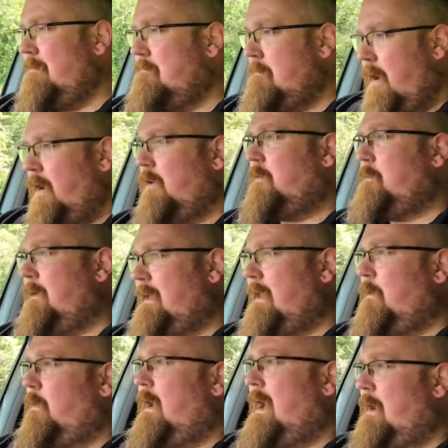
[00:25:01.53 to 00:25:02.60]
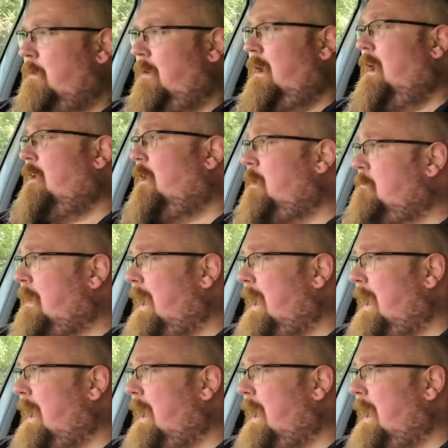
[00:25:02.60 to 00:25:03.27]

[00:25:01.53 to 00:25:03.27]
miles per kilowatt hour, and I'm